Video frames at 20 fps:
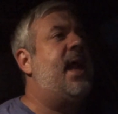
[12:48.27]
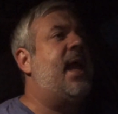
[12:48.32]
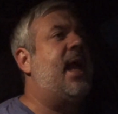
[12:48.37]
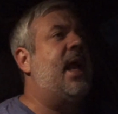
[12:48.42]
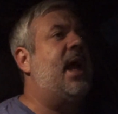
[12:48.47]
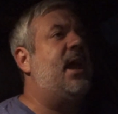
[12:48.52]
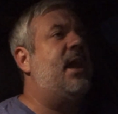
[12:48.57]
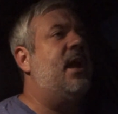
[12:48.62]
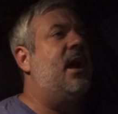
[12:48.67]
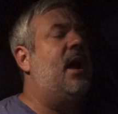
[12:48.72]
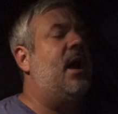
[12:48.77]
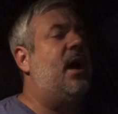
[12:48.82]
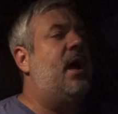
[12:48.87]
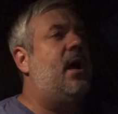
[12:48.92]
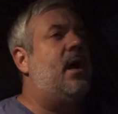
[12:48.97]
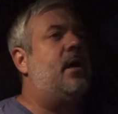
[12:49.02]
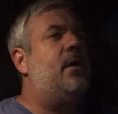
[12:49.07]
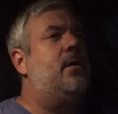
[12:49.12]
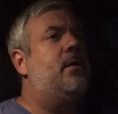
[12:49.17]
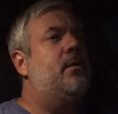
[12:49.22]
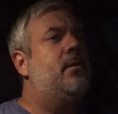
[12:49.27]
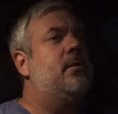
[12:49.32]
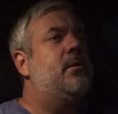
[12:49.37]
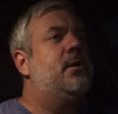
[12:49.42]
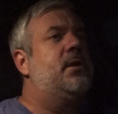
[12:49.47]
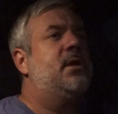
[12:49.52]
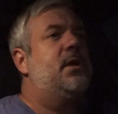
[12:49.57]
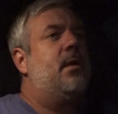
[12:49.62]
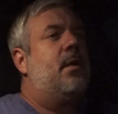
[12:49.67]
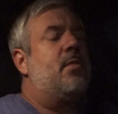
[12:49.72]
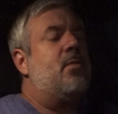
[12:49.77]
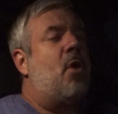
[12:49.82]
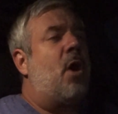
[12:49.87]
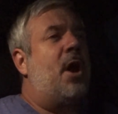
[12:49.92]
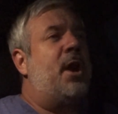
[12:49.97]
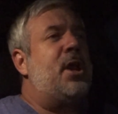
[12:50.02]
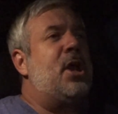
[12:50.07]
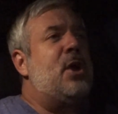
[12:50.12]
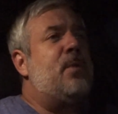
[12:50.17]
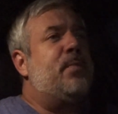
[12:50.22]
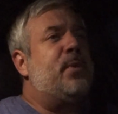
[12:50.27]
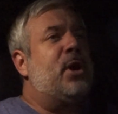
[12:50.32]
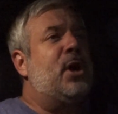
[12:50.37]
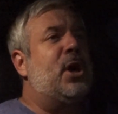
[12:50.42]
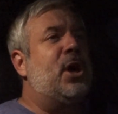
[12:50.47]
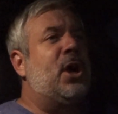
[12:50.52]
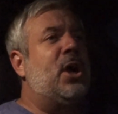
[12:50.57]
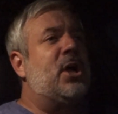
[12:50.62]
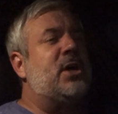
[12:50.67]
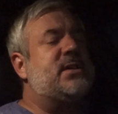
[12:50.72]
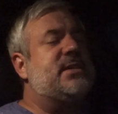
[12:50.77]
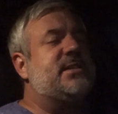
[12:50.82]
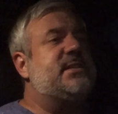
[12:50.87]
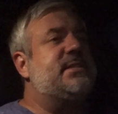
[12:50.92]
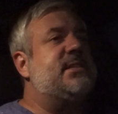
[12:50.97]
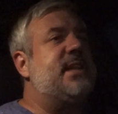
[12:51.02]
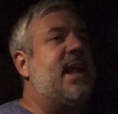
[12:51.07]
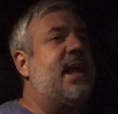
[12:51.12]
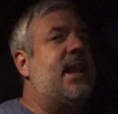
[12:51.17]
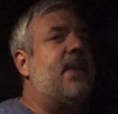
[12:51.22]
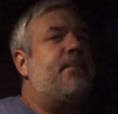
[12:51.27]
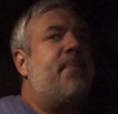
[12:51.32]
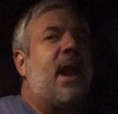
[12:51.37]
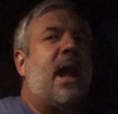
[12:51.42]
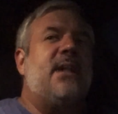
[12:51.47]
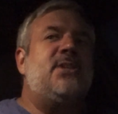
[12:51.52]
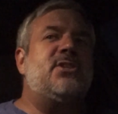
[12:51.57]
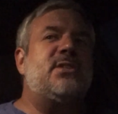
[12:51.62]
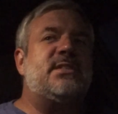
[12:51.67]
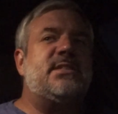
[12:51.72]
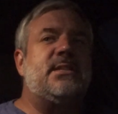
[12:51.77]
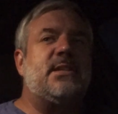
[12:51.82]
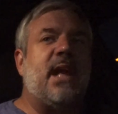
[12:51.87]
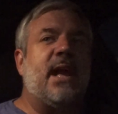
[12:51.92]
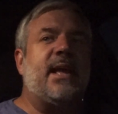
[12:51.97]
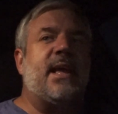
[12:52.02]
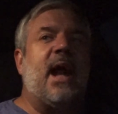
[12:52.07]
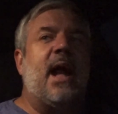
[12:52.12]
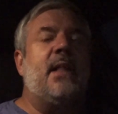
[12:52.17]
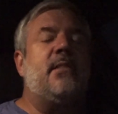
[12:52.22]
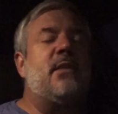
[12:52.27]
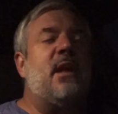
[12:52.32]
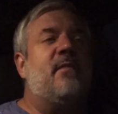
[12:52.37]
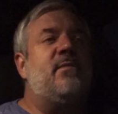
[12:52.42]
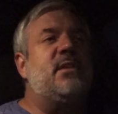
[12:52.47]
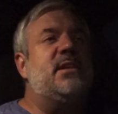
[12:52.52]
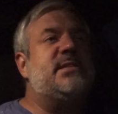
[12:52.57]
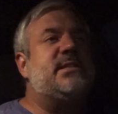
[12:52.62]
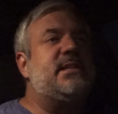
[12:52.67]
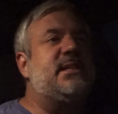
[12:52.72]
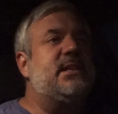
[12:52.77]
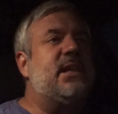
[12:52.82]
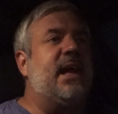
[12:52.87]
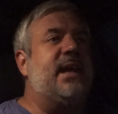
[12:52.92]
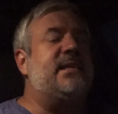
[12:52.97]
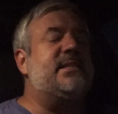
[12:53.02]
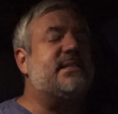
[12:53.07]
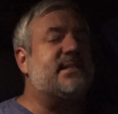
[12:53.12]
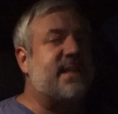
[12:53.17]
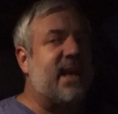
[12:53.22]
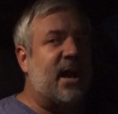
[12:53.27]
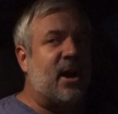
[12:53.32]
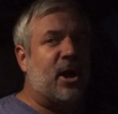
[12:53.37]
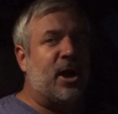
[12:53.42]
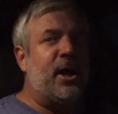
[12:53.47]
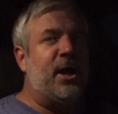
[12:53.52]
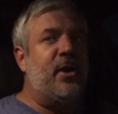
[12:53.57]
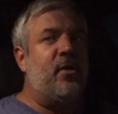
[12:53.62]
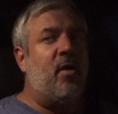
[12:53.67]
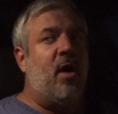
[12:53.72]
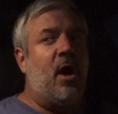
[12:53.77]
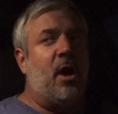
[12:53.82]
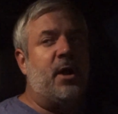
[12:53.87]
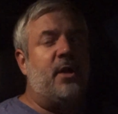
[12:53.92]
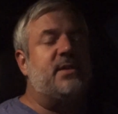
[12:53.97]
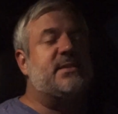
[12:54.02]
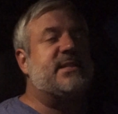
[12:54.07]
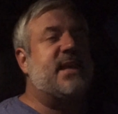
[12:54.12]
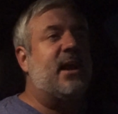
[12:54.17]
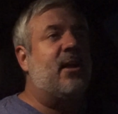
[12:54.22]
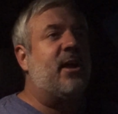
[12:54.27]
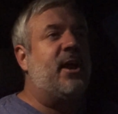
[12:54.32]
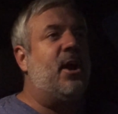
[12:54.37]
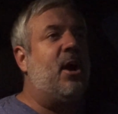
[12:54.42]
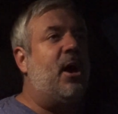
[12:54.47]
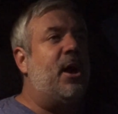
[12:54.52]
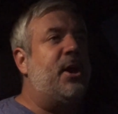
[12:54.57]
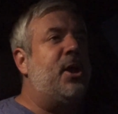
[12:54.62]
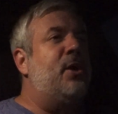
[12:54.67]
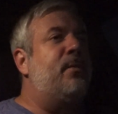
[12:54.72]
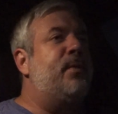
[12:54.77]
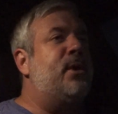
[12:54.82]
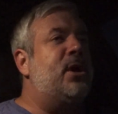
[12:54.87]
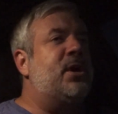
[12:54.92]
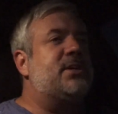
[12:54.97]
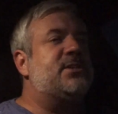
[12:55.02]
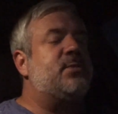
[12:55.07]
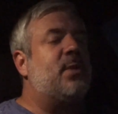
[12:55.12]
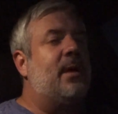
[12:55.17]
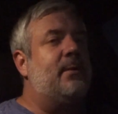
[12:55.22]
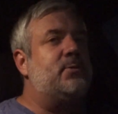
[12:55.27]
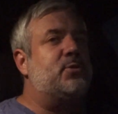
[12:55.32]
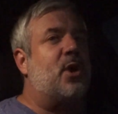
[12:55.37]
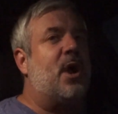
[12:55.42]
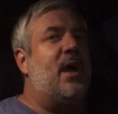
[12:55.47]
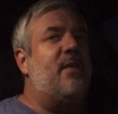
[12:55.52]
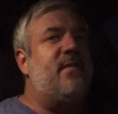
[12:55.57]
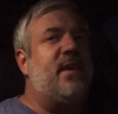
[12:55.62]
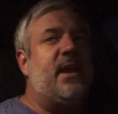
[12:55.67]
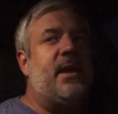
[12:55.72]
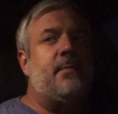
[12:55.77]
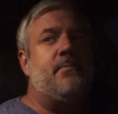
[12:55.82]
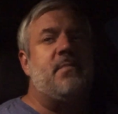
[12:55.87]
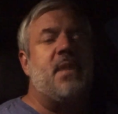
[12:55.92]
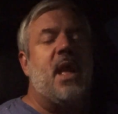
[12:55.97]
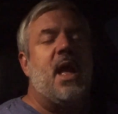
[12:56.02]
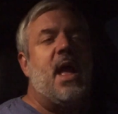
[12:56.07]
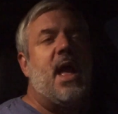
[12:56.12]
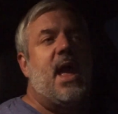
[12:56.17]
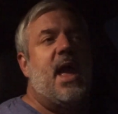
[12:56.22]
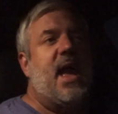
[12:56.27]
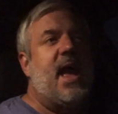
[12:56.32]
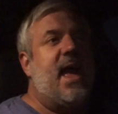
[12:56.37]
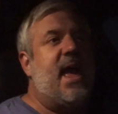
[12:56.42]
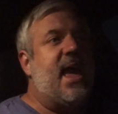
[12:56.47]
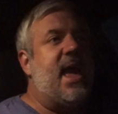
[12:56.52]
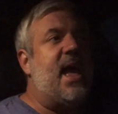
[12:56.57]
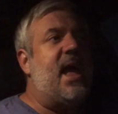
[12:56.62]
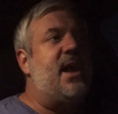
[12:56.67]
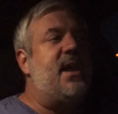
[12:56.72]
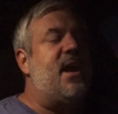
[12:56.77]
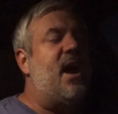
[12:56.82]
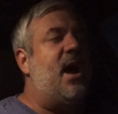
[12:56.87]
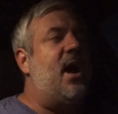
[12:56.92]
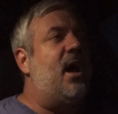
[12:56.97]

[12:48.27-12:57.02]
and audiobooks. And but I just like, I love listening to like scary audiobooks while I'm driving, and